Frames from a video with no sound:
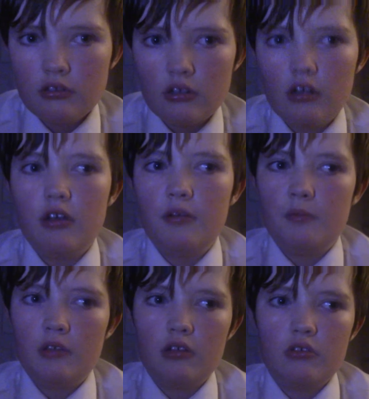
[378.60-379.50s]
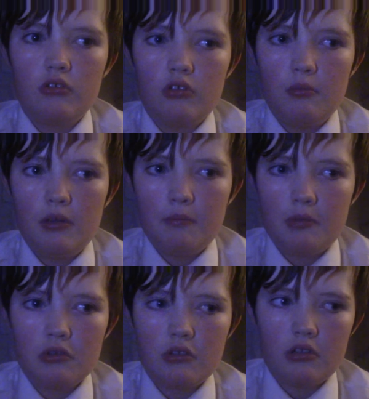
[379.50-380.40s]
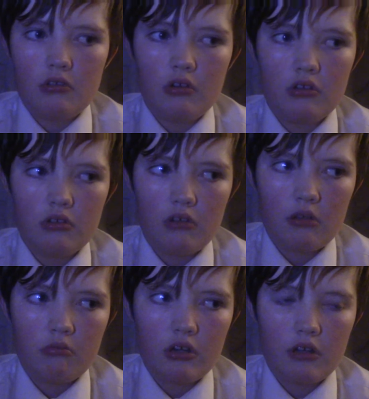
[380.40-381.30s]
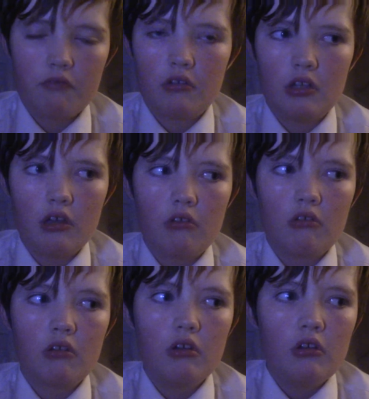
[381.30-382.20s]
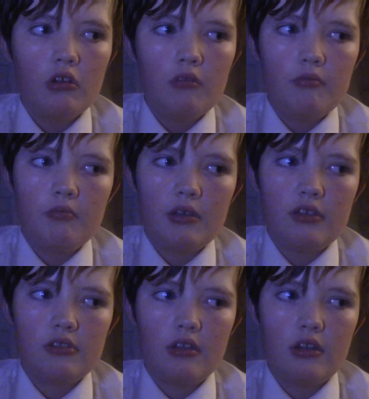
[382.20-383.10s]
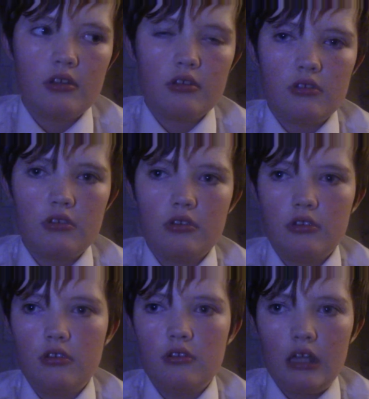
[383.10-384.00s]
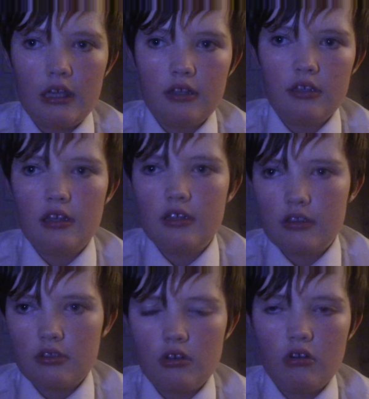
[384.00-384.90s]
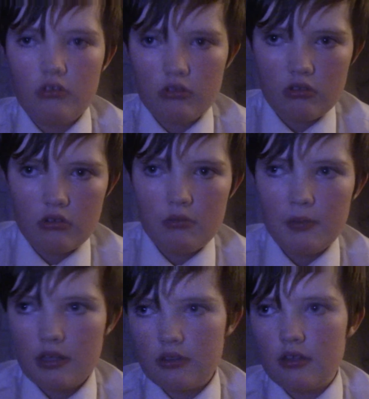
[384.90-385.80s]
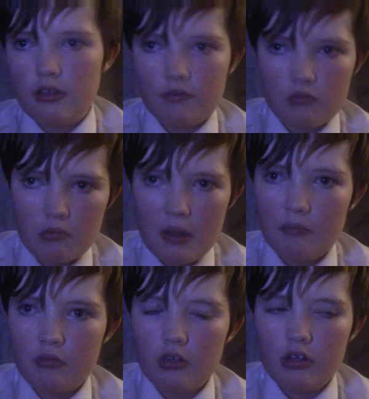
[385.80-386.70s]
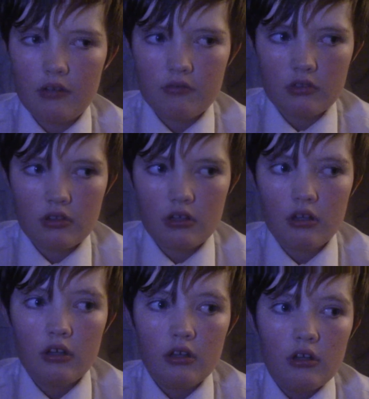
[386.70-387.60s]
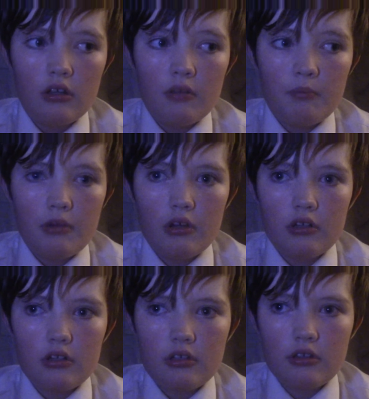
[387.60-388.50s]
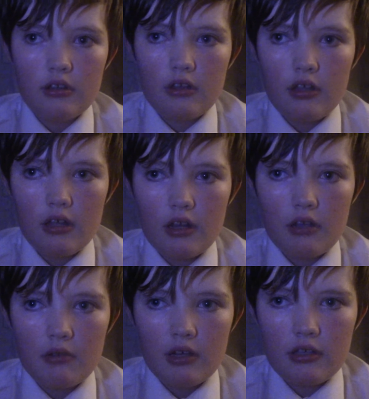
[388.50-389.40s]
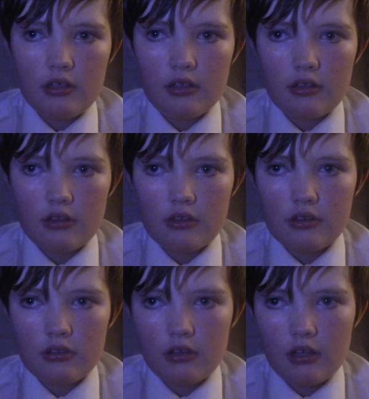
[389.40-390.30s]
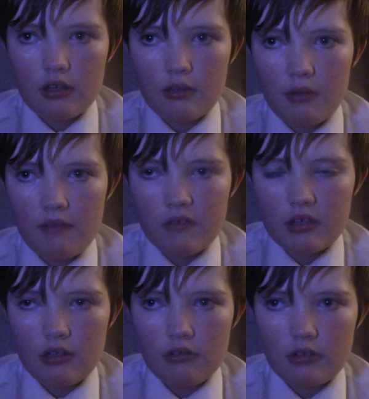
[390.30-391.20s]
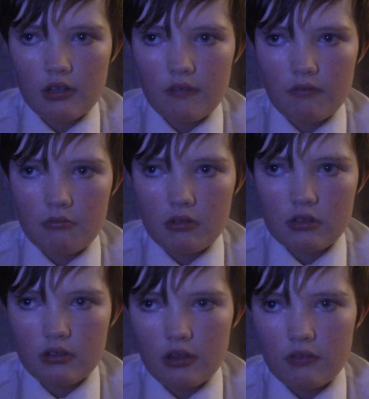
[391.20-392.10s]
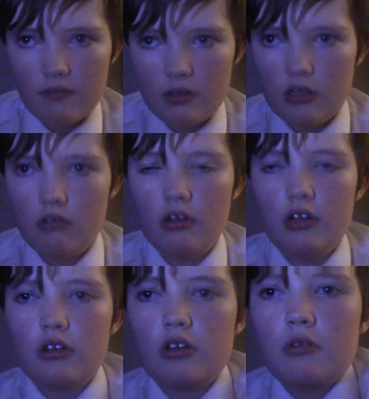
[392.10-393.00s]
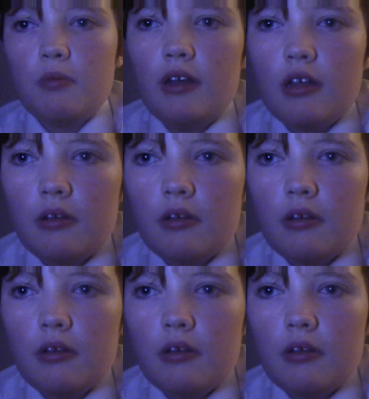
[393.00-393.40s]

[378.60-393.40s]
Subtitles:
I just do my birthdays. I'll not do like one every year, because then it's hard to do, because then you have to remember it and everything. But anyway, this is the end of my video. Thank you for watching this video, and goodbye.